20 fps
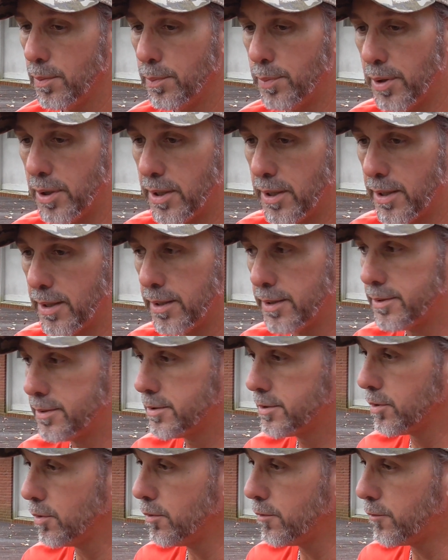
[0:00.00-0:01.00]
But
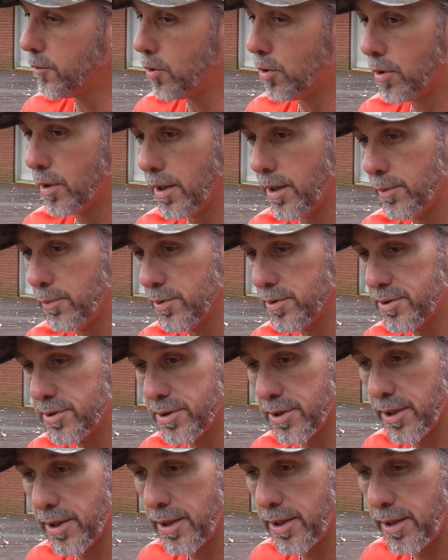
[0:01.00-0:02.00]
so far I would
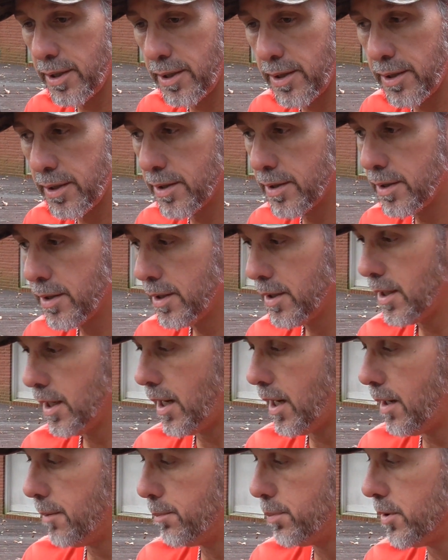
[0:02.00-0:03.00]
say
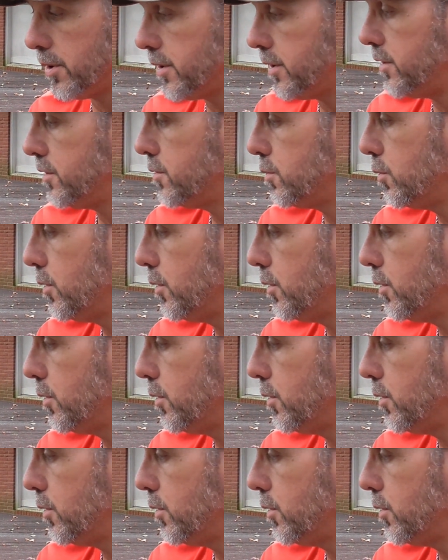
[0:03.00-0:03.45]
I'm pleased